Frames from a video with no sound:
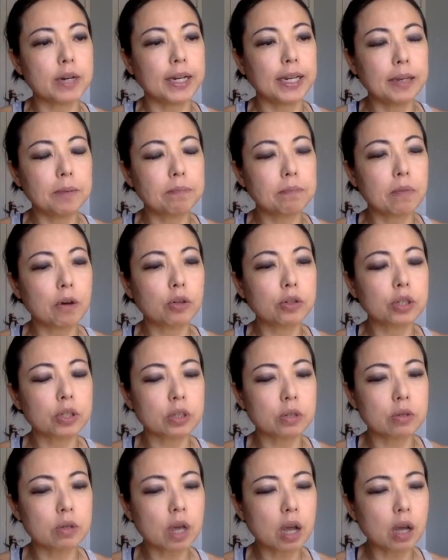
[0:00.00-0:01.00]

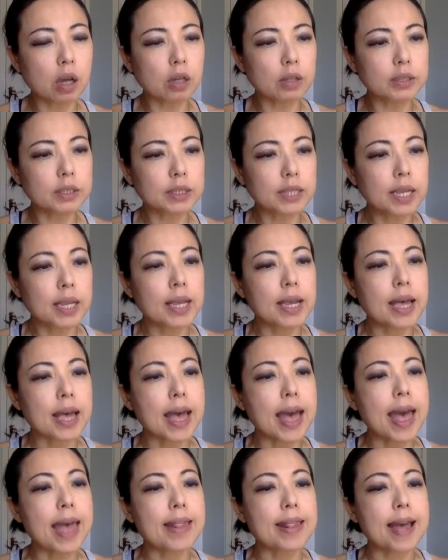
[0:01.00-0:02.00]
emotional cause,
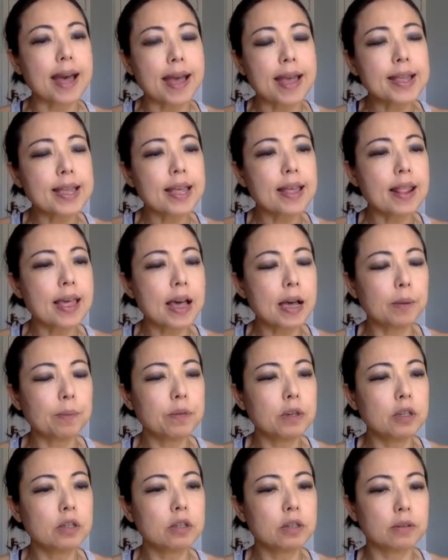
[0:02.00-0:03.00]
and I can help
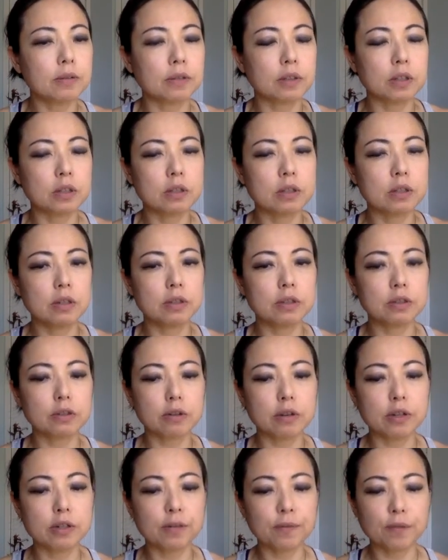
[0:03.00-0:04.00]
you to
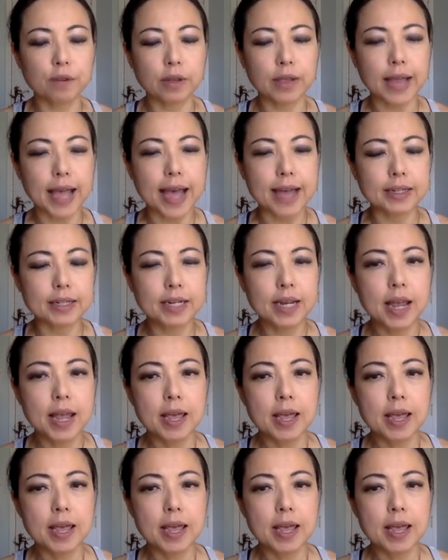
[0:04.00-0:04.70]
search for that.